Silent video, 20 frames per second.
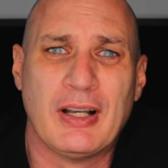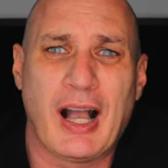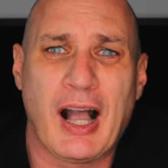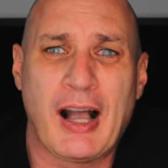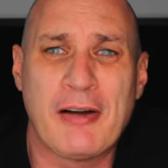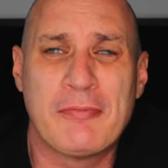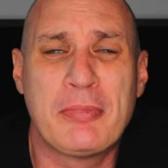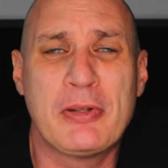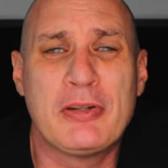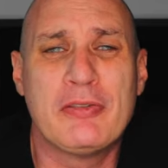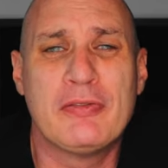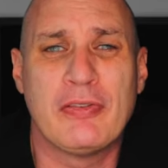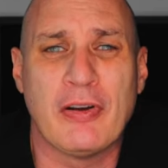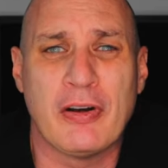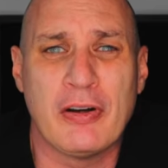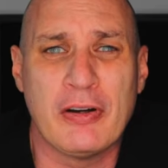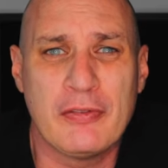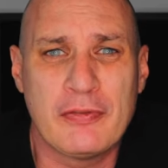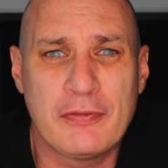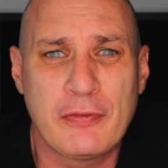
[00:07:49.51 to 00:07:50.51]
I've been
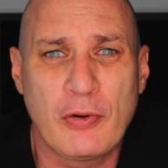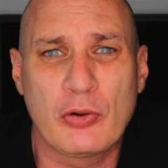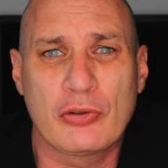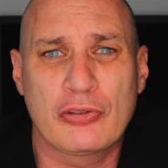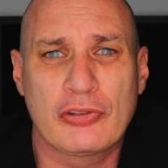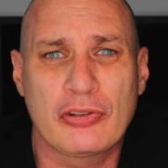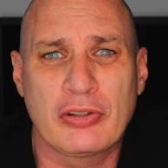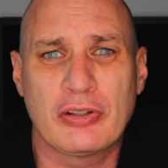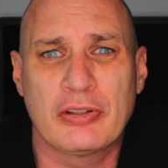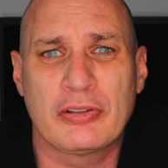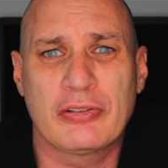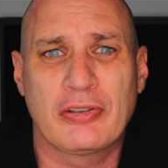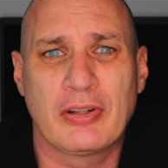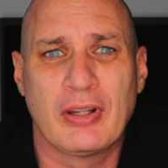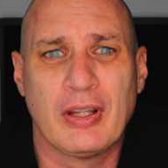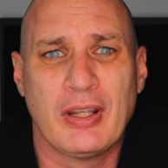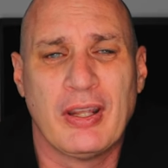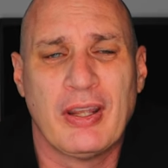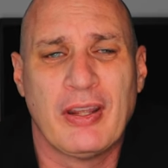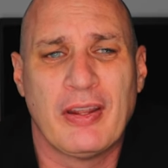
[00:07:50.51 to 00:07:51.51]
very fortunate
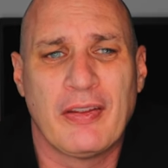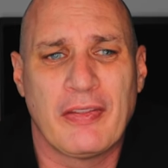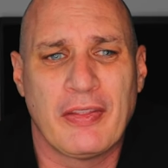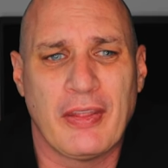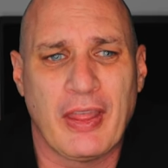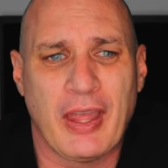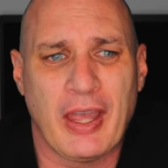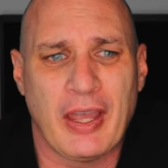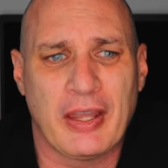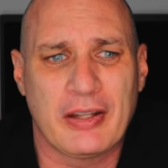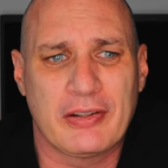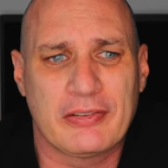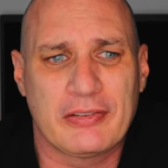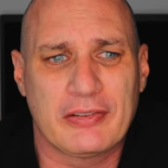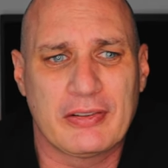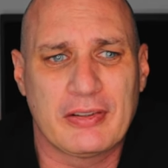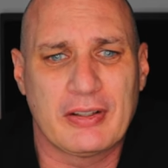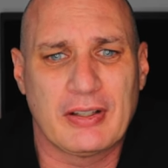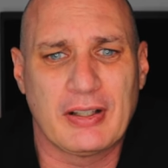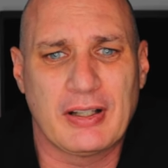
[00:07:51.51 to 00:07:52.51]
that
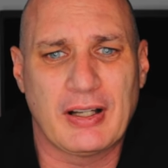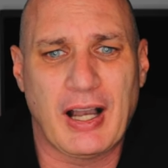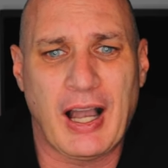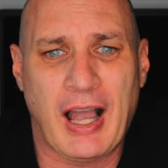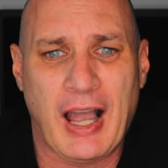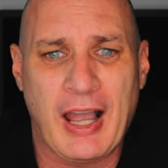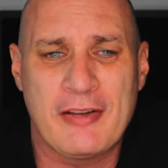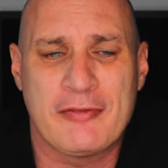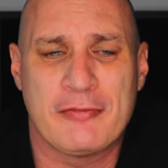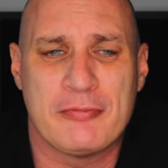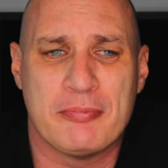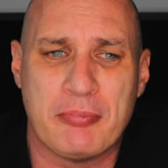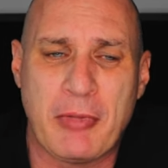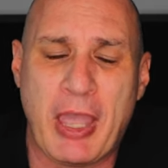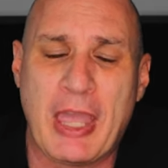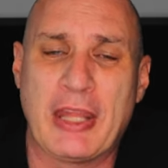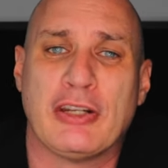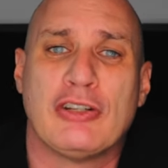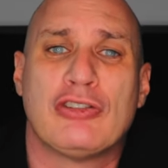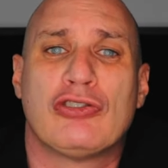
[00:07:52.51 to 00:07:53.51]
I've
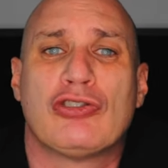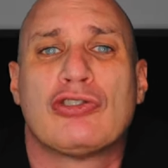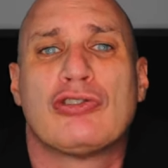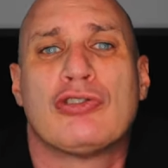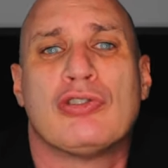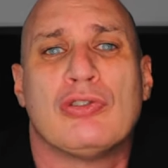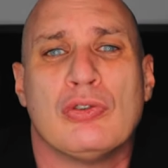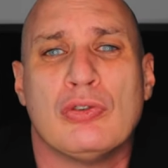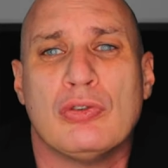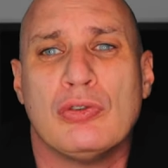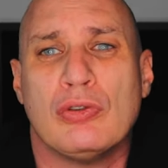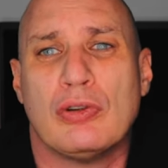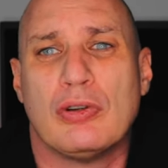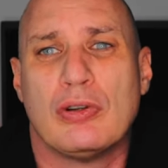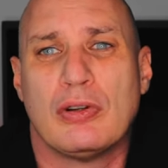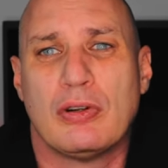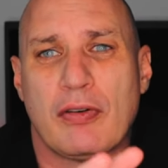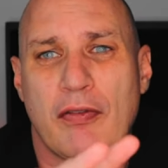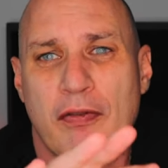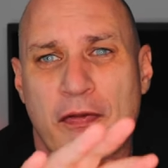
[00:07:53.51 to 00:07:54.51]
managed to
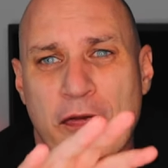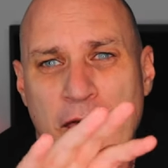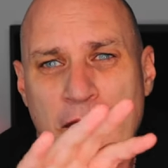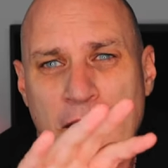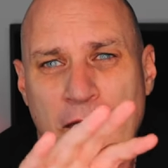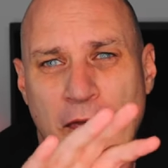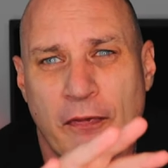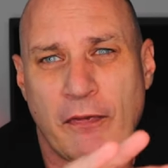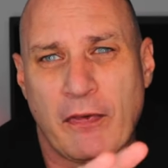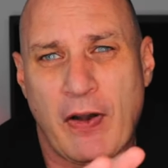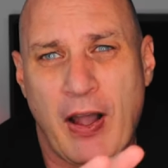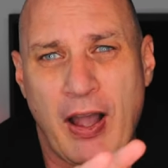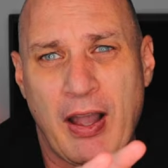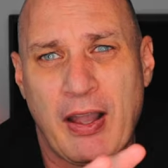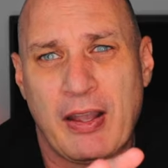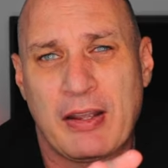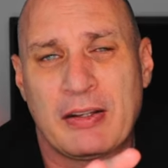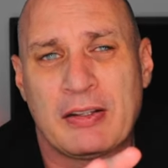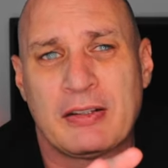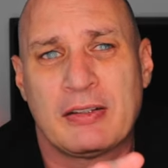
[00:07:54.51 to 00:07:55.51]

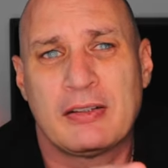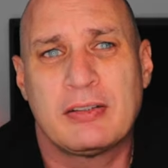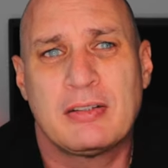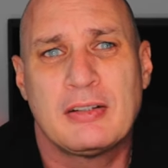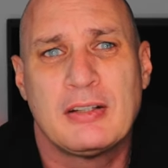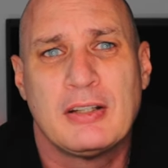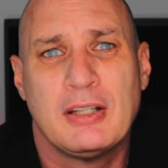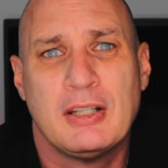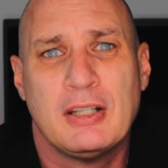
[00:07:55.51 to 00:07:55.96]
find